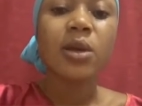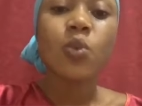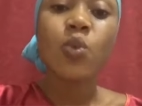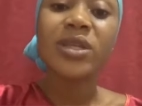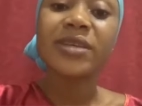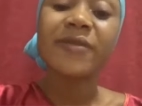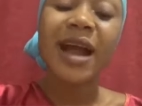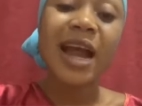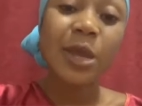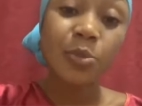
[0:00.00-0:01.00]
whatever
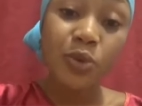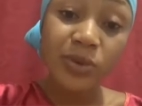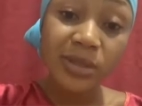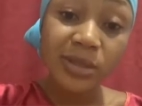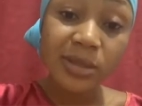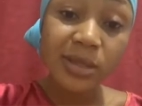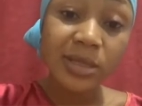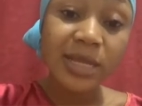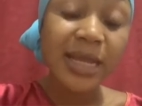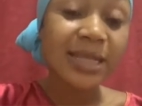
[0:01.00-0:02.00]
I post
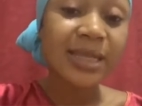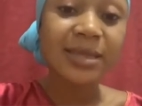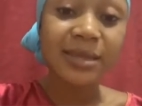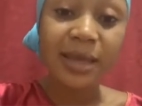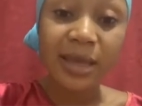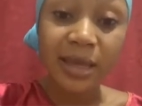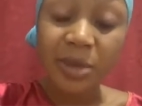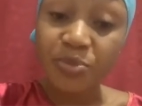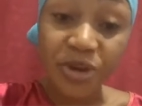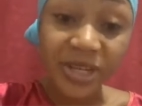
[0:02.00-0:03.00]
is an artistic
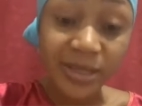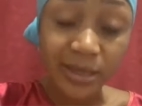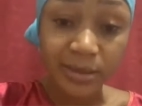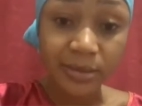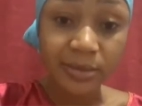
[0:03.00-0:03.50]
impression